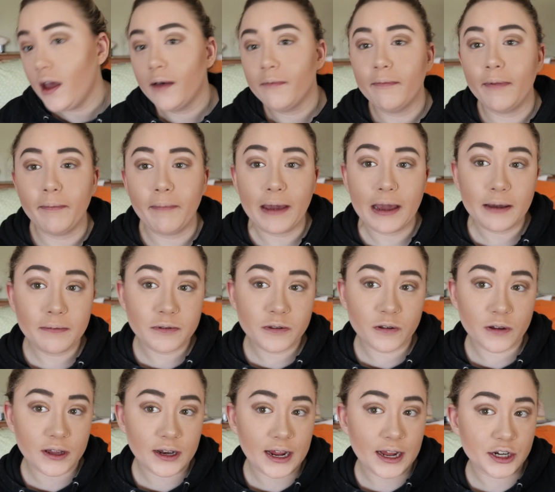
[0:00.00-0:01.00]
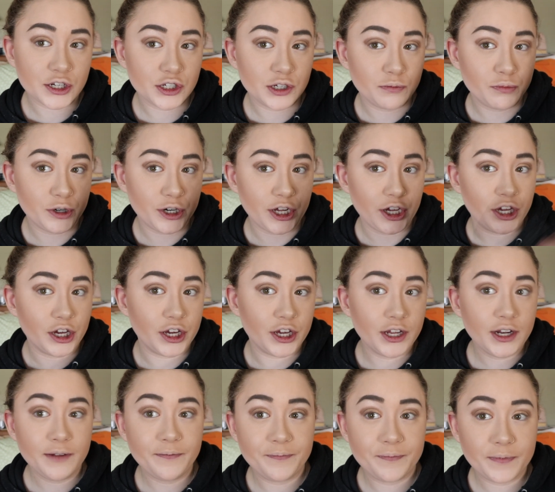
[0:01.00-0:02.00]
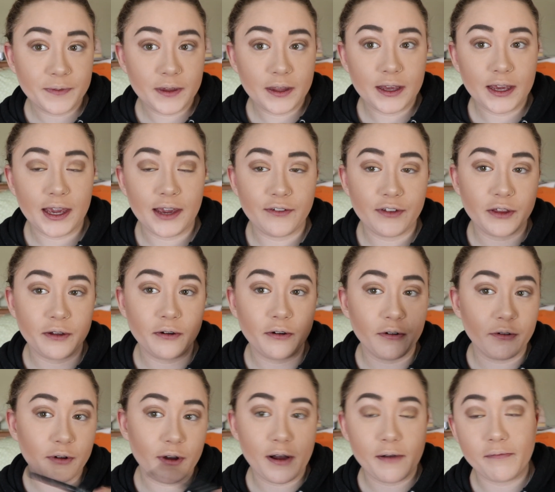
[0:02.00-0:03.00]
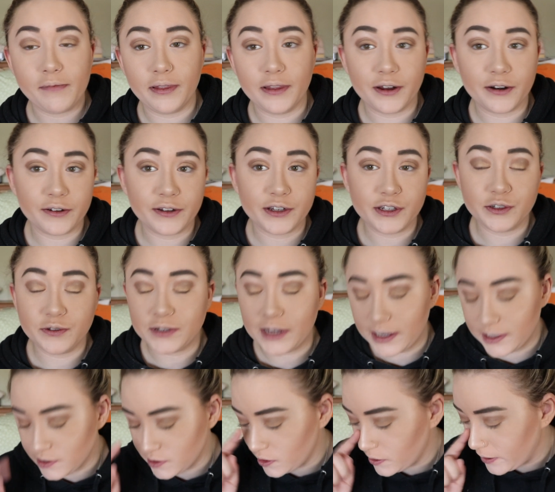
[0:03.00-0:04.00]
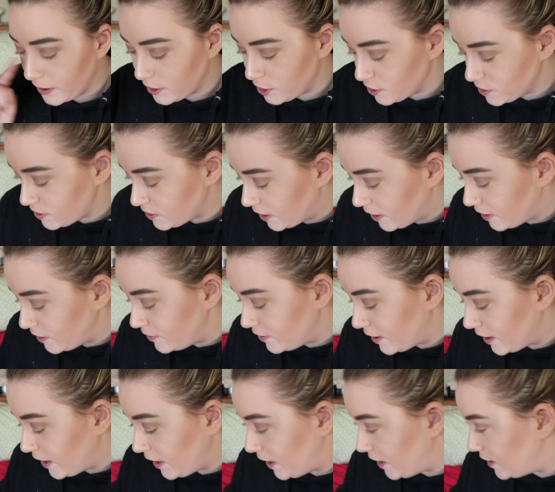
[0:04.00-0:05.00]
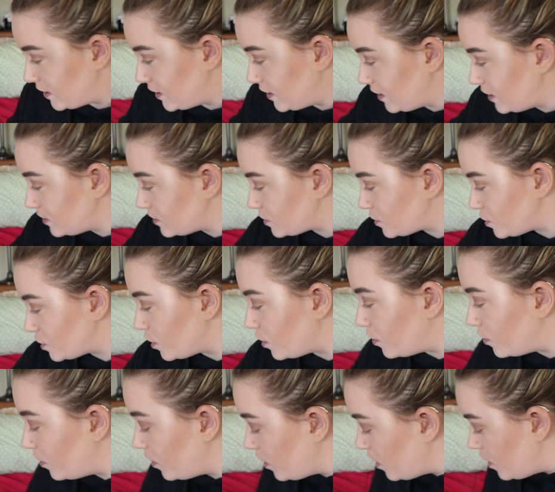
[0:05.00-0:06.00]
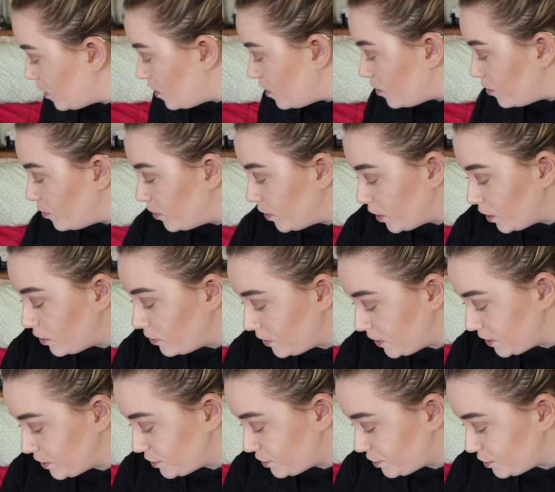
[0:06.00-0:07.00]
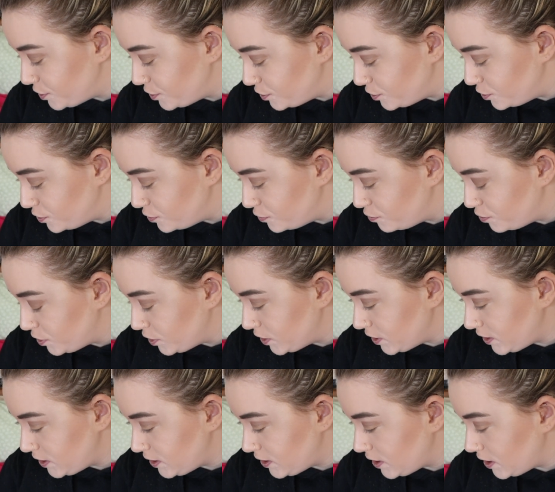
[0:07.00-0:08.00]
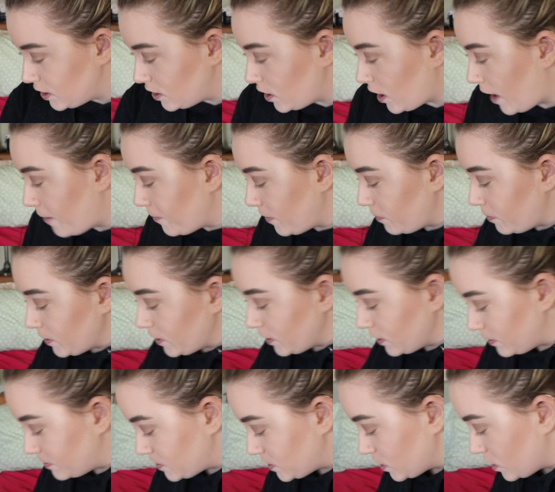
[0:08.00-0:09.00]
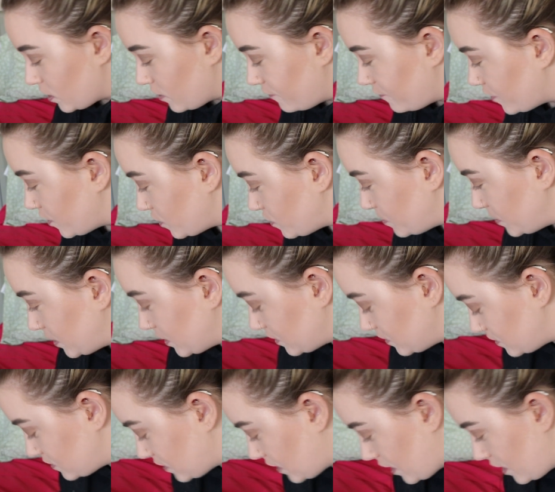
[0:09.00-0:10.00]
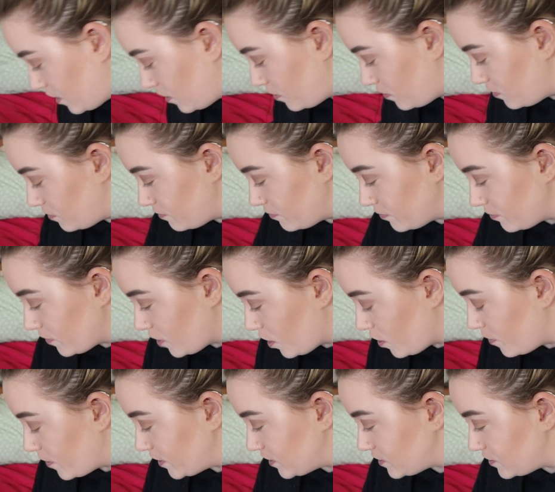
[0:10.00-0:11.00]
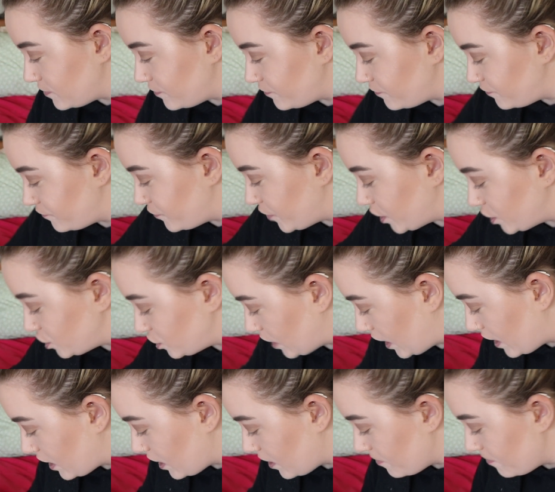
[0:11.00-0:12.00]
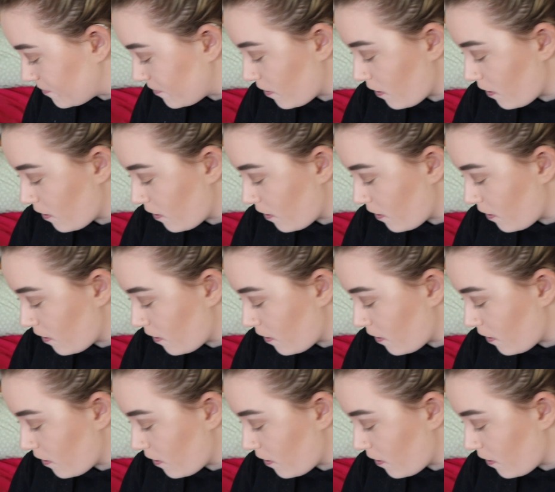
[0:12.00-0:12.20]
My makeup's looking actually pretty good, even though literally 2 seconds ago I just said that I hated it. So we're going to put, I'm gonna put the lipstick on first, because I always fudge that up.